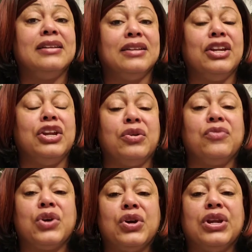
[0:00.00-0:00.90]
You know, if
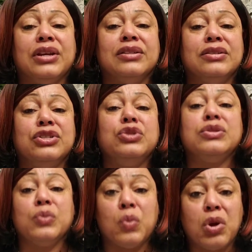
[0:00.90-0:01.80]
we're going to do
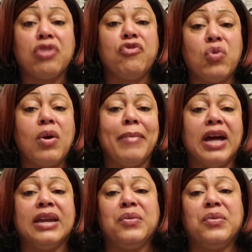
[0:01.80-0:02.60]
some work for money,